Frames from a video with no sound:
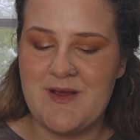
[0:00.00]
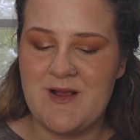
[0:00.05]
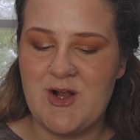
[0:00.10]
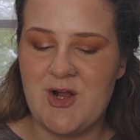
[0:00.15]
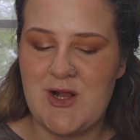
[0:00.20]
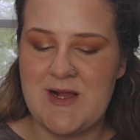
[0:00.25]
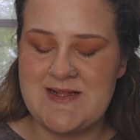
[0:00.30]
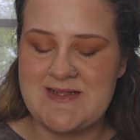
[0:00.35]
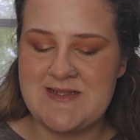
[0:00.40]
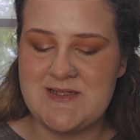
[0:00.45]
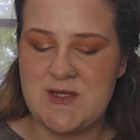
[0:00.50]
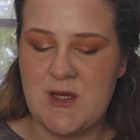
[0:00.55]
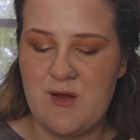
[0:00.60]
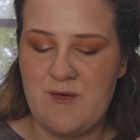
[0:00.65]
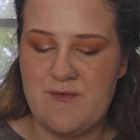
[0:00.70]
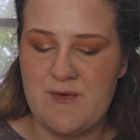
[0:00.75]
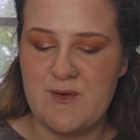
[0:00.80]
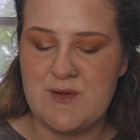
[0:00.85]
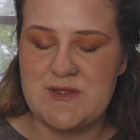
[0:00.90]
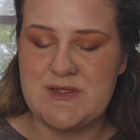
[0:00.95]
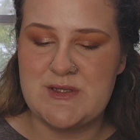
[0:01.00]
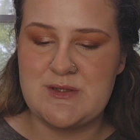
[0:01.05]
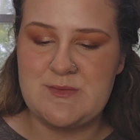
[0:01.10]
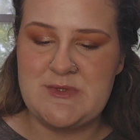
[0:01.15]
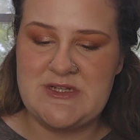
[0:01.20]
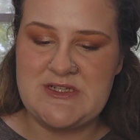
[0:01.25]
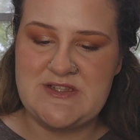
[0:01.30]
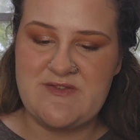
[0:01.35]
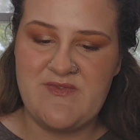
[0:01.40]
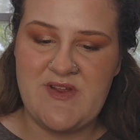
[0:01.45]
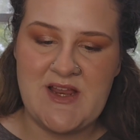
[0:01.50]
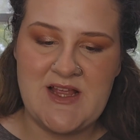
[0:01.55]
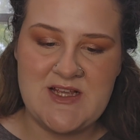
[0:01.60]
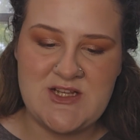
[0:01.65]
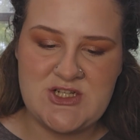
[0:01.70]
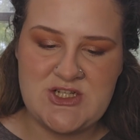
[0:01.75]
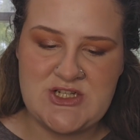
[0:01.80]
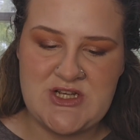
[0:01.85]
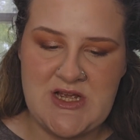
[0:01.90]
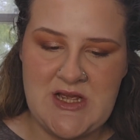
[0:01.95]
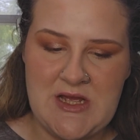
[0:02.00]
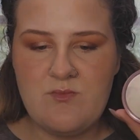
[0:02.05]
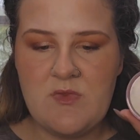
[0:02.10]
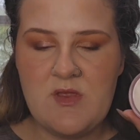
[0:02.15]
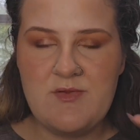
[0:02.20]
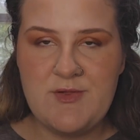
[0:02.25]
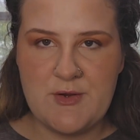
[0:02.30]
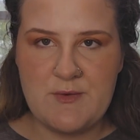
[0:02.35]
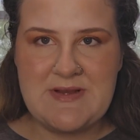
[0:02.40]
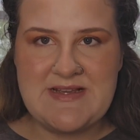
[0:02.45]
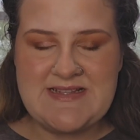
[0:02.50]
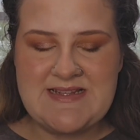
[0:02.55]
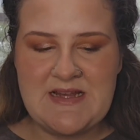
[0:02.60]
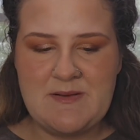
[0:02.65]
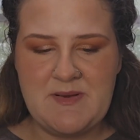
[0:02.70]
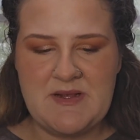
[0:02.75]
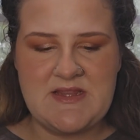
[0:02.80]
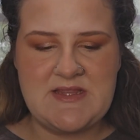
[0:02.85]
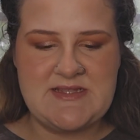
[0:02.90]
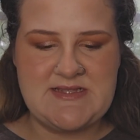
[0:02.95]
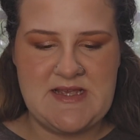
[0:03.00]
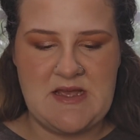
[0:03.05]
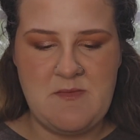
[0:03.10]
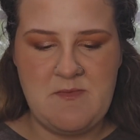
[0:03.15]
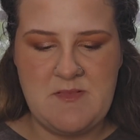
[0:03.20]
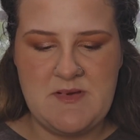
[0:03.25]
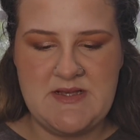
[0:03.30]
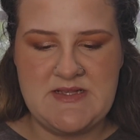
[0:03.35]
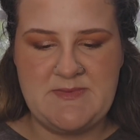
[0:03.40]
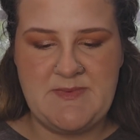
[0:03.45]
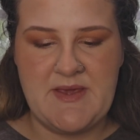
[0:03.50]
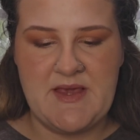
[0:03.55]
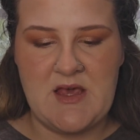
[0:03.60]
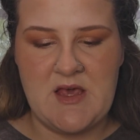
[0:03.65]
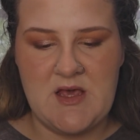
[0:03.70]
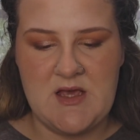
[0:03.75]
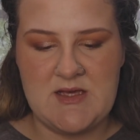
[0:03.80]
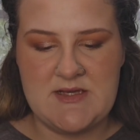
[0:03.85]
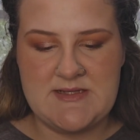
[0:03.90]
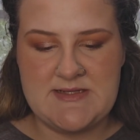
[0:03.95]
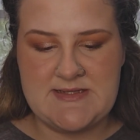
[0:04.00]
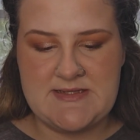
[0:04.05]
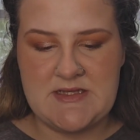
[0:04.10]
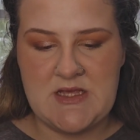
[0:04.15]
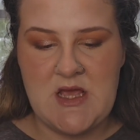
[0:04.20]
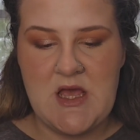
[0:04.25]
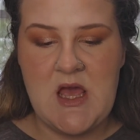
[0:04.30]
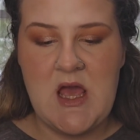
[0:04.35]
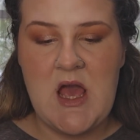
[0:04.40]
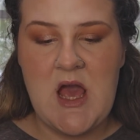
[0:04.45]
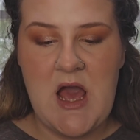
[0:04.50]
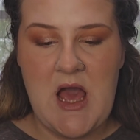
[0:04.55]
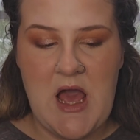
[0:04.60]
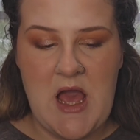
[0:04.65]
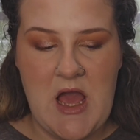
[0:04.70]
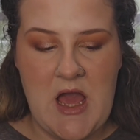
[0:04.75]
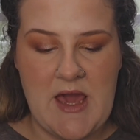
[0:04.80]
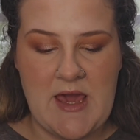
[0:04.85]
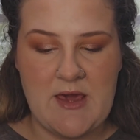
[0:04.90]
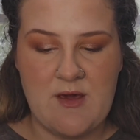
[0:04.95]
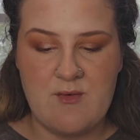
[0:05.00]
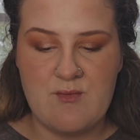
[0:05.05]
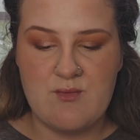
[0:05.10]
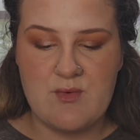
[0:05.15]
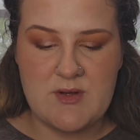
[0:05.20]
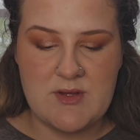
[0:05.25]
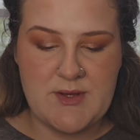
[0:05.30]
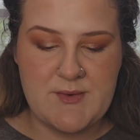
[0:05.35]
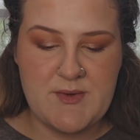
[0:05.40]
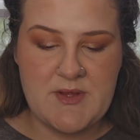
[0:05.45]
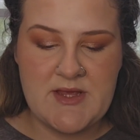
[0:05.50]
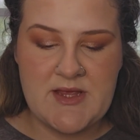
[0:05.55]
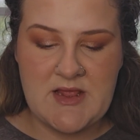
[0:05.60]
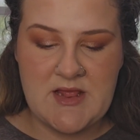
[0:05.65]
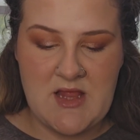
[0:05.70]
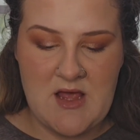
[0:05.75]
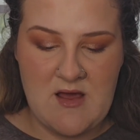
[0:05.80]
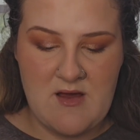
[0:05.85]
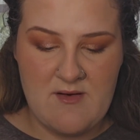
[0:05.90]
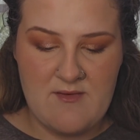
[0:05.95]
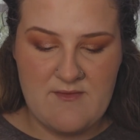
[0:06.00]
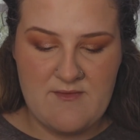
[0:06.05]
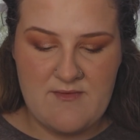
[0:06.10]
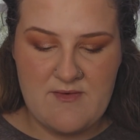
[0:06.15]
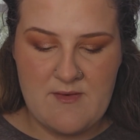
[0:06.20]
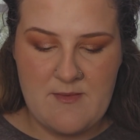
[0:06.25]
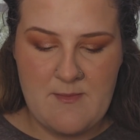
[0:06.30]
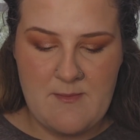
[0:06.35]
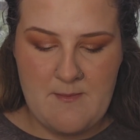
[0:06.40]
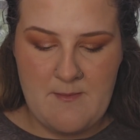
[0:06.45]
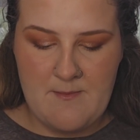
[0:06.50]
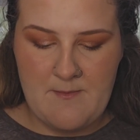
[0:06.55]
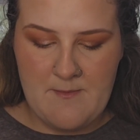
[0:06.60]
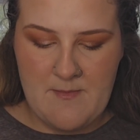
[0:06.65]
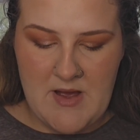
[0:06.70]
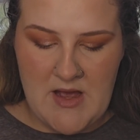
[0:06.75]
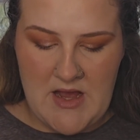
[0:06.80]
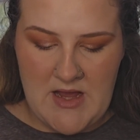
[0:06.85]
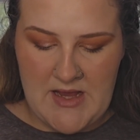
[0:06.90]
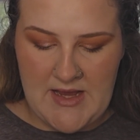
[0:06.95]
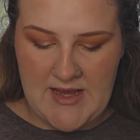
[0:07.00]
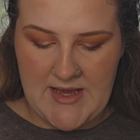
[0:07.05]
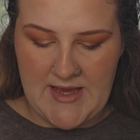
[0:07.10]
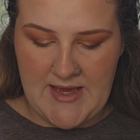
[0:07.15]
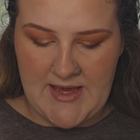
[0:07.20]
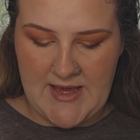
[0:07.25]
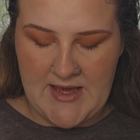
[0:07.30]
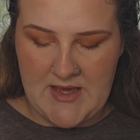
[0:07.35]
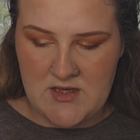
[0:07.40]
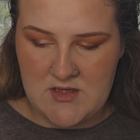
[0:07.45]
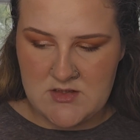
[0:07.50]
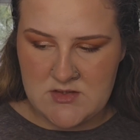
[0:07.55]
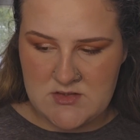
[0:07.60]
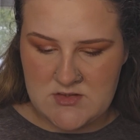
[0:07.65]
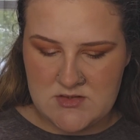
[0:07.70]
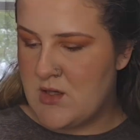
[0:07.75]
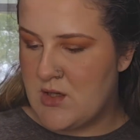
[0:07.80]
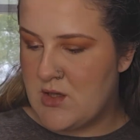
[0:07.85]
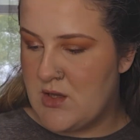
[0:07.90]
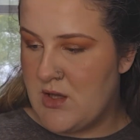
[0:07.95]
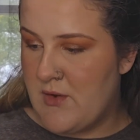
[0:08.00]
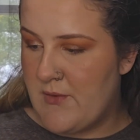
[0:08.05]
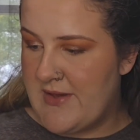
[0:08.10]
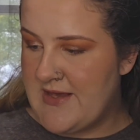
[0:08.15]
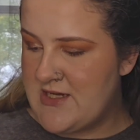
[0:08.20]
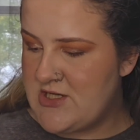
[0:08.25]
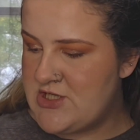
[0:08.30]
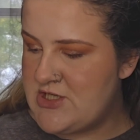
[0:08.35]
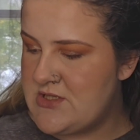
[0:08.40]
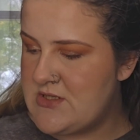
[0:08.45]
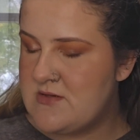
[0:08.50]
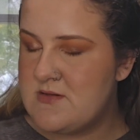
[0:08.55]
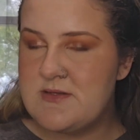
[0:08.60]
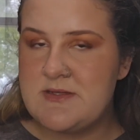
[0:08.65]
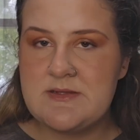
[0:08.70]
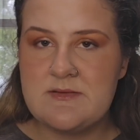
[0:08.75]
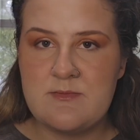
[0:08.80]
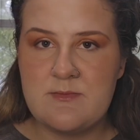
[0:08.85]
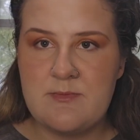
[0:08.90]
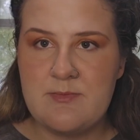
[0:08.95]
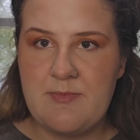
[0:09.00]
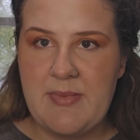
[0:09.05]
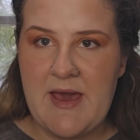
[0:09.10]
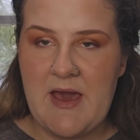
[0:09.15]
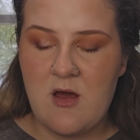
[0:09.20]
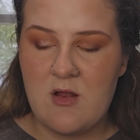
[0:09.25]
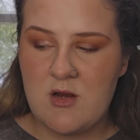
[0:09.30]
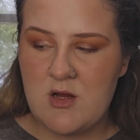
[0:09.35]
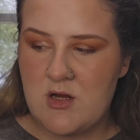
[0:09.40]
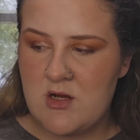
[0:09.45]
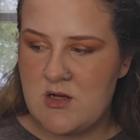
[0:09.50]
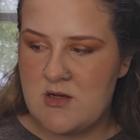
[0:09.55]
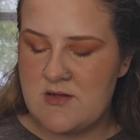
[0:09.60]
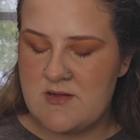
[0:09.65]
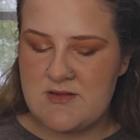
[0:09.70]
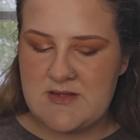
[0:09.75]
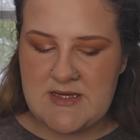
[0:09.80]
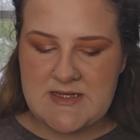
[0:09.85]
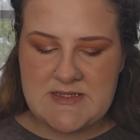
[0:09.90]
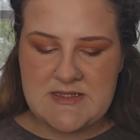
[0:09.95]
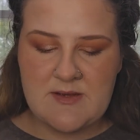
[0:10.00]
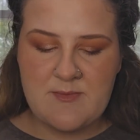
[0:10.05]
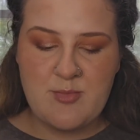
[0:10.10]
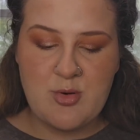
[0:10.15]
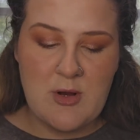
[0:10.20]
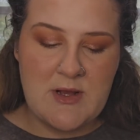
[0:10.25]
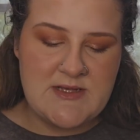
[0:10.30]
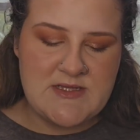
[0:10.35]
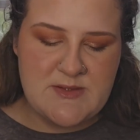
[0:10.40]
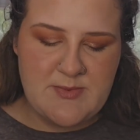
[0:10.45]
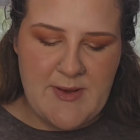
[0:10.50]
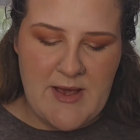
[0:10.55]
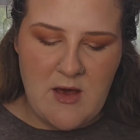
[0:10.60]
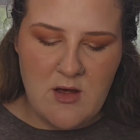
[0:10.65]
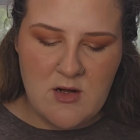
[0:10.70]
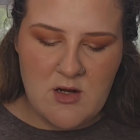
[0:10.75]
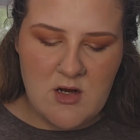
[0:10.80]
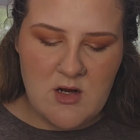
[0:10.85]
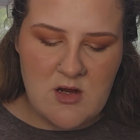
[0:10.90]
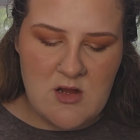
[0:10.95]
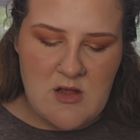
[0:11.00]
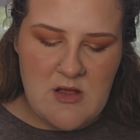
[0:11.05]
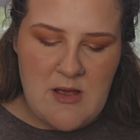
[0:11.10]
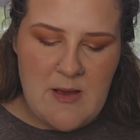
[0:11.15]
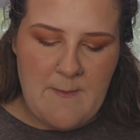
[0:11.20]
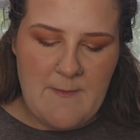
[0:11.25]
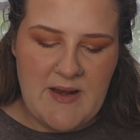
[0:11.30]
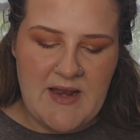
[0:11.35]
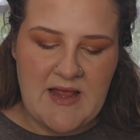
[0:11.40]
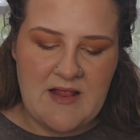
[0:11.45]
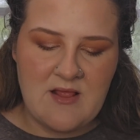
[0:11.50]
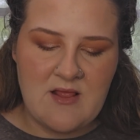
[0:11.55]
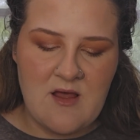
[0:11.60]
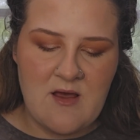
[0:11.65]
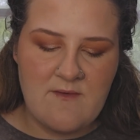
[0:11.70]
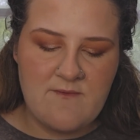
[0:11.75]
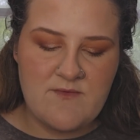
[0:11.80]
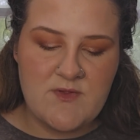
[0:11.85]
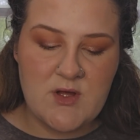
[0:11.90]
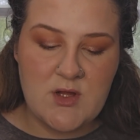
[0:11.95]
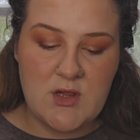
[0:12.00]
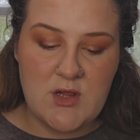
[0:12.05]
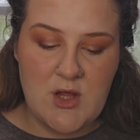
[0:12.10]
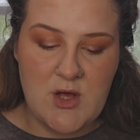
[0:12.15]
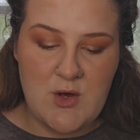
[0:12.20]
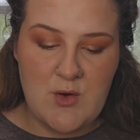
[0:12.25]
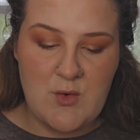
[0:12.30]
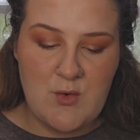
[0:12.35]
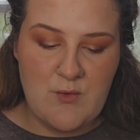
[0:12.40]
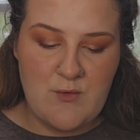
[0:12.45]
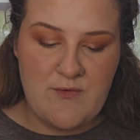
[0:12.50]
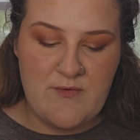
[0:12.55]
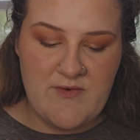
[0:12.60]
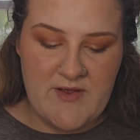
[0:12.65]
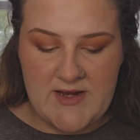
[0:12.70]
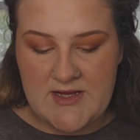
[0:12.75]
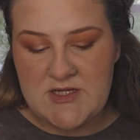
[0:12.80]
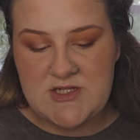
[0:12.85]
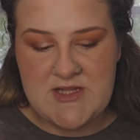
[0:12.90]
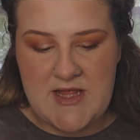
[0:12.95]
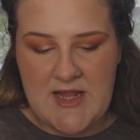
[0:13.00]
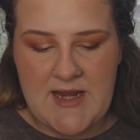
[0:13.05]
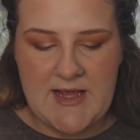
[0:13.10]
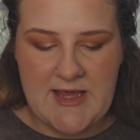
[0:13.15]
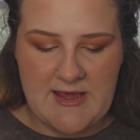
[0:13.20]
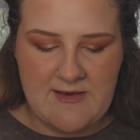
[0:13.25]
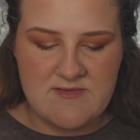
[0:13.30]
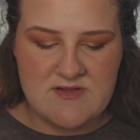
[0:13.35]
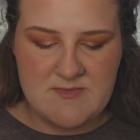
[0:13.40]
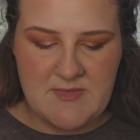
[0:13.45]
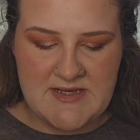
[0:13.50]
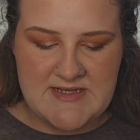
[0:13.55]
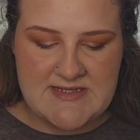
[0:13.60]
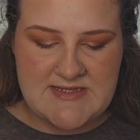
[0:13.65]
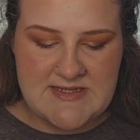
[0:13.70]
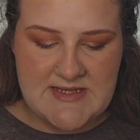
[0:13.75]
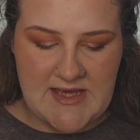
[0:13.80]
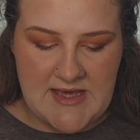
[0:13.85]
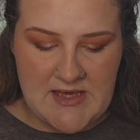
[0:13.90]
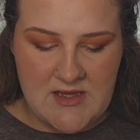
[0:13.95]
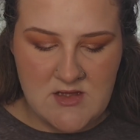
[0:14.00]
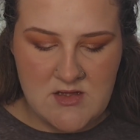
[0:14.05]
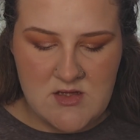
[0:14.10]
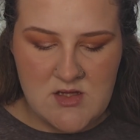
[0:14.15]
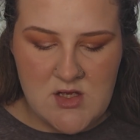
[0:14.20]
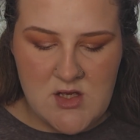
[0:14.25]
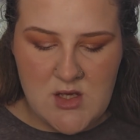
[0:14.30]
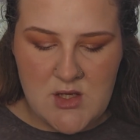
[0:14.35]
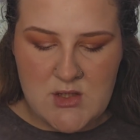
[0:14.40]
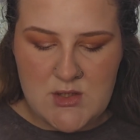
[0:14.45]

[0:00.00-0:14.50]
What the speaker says: creates a soft focus luminous finish. The reason I picked this up is because I really love my glowish powder. That's a pressed powder, but I love the glow finish it gives my skin.